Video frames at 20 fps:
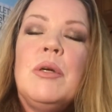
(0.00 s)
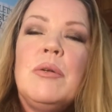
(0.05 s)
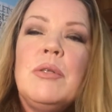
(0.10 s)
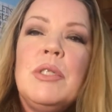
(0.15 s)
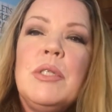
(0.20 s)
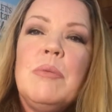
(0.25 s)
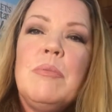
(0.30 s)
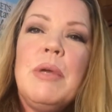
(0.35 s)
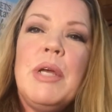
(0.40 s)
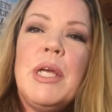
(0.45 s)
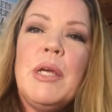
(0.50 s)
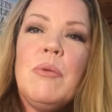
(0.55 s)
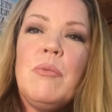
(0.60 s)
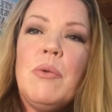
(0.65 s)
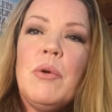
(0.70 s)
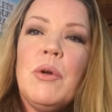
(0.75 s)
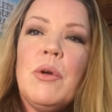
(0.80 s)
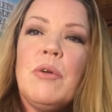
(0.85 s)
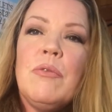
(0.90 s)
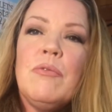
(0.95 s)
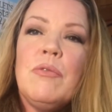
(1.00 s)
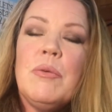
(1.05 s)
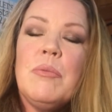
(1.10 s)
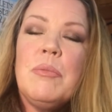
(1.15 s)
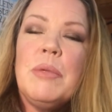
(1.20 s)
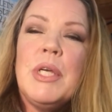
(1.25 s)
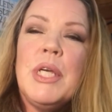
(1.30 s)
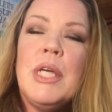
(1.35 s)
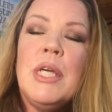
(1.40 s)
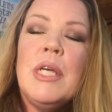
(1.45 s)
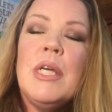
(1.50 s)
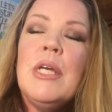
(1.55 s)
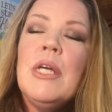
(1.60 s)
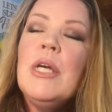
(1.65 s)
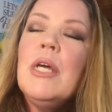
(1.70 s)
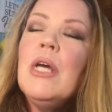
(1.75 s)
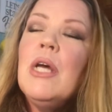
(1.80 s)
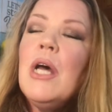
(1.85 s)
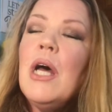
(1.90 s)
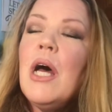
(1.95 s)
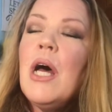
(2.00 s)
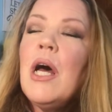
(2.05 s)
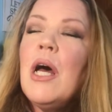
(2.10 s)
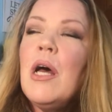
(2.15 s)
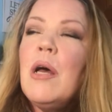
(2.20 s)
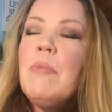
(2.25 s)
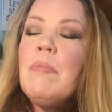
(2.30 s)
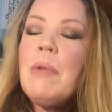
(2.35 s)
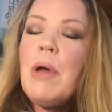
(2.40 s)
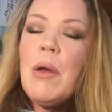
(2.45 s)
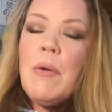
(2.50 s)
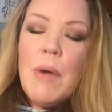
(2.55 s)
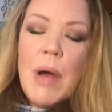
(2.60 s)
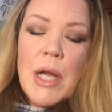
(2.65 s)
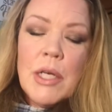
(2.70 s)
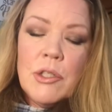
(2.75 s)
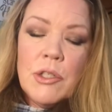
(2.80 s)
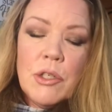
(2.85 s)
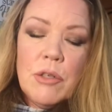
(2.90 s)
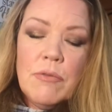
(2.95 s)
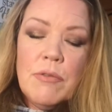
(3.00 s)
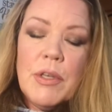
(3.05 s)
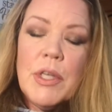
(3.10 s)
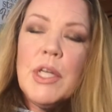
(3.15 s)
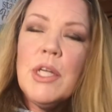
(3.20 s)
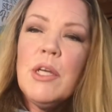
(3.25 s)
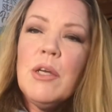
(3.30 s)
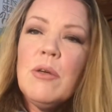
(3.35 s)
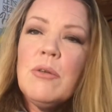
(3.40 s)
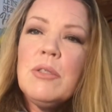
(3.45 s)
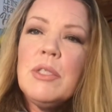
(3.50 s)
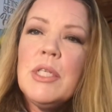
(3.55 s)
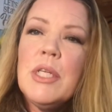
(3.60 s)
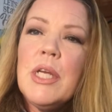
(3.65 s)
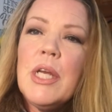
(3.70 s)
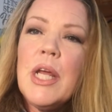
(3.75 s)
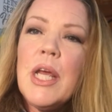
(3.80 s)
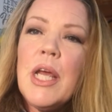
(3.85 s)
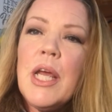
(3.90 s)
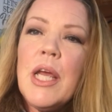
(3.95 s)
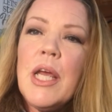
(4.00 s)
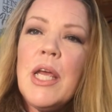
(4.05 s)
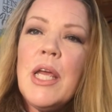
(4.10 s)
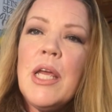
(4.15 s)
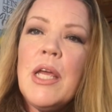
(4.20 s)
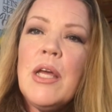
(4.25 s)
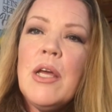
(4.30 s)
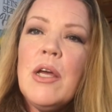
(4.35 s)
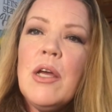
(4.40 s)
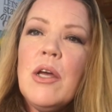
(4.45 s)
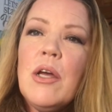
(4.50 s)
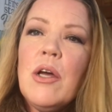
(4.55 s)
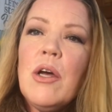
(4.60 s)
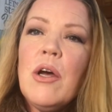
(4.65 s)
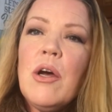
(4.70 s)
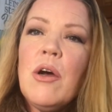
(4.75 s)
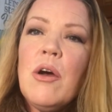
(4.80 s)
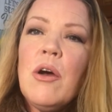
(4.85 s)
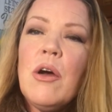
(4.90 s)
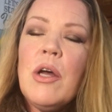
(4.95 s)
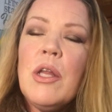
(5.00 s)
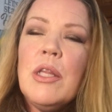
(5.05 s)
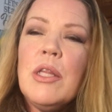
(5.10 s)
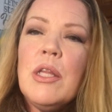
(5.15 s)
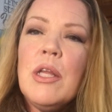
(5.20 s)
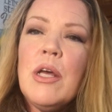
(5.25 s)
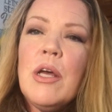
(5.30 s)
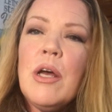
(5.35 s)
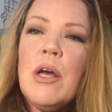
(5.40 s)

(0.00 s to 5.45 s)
to make it work for me. I watched a video today on